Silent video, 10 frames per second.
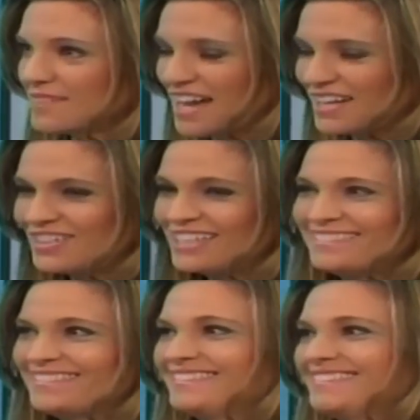I agree.
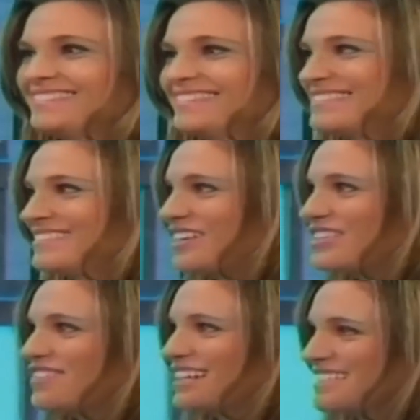Thank
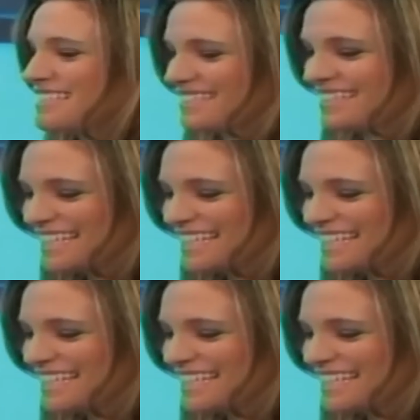you advice. both.